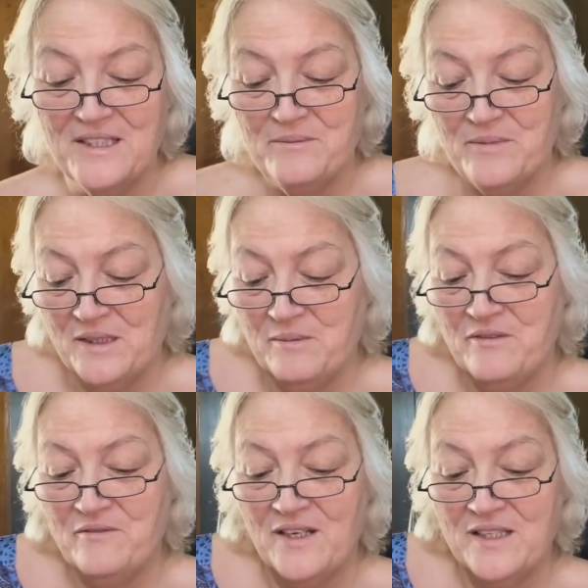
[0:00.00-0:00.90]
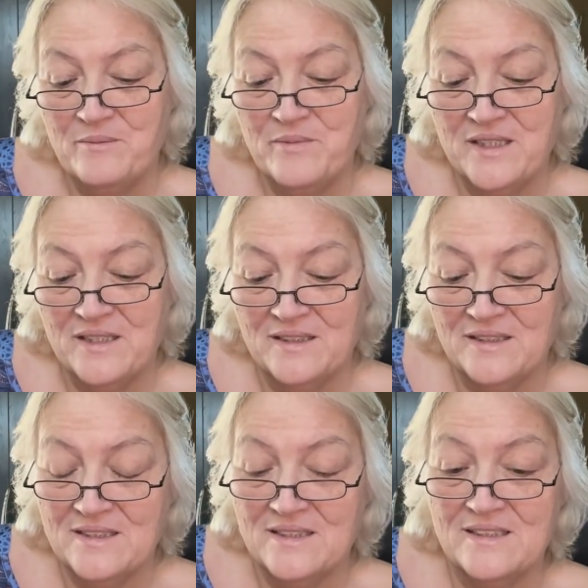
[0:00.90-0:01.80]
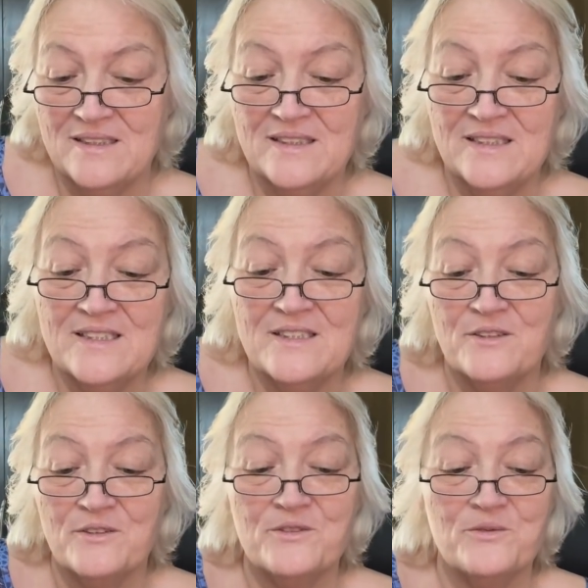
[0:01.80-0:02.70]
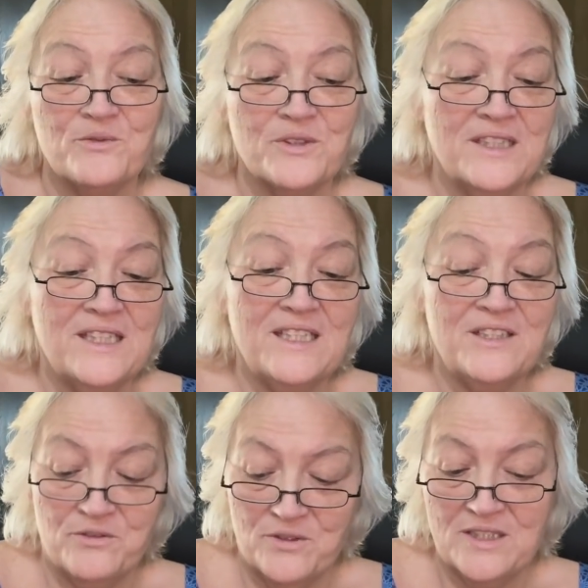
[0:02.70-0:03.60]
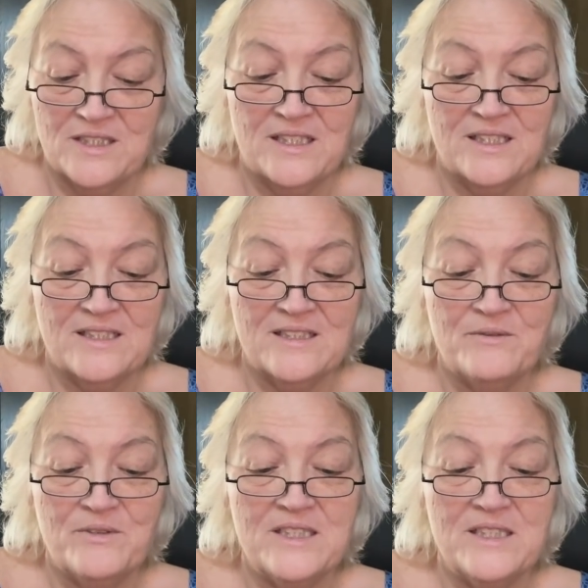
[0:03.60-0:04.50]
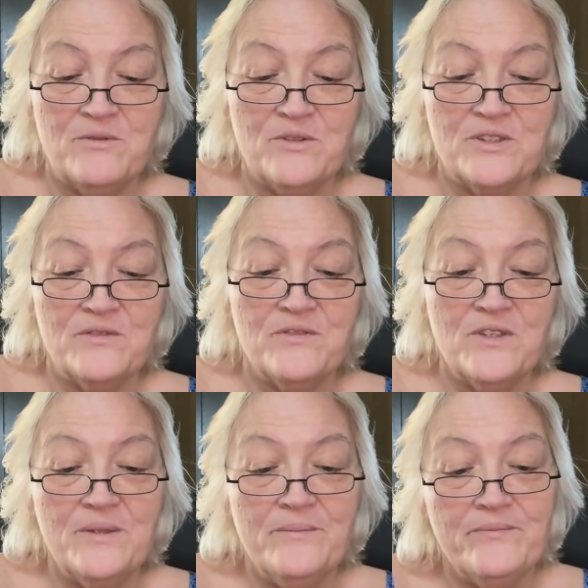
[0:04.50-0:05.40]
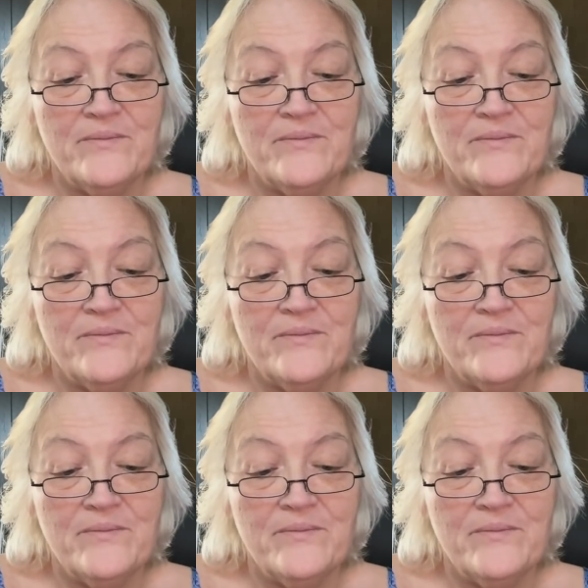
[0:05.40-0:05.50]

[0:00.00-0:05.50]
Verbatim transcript: But let me find it because this looks really interesting. Because I want to see what it's from.